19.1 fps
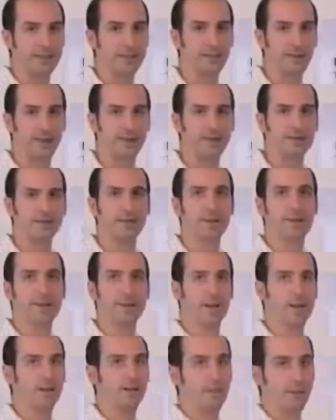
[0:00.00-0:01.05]
email
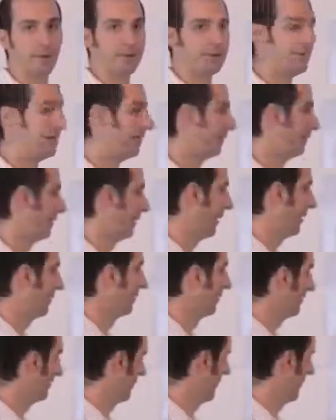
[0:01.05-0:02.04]
and what's in it for them.